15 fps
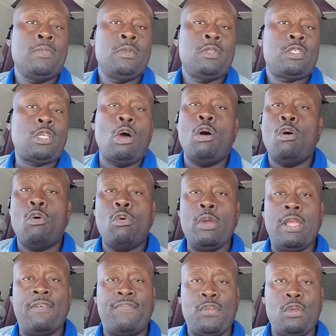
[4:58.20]
So
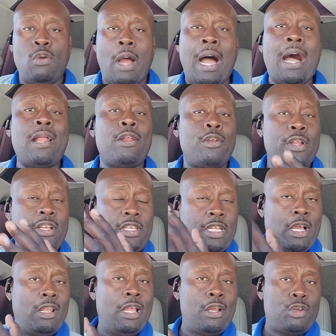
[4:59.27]
if you honor the
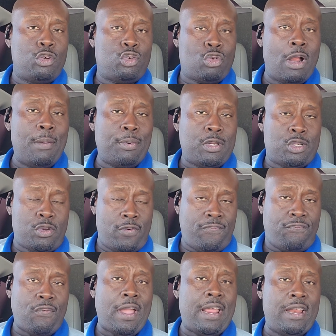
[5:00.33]
deal under Trump because you're
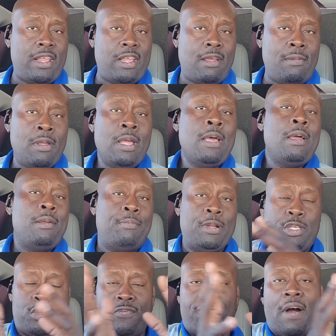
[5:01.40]
afraid of him,
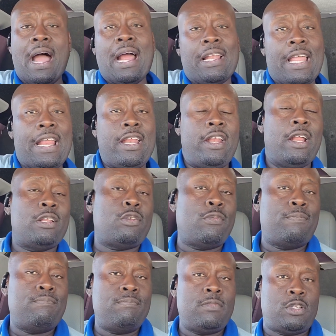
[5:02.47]
but you violated under
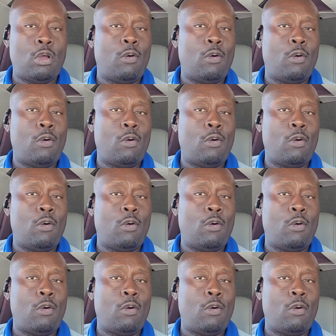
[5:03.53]
Joe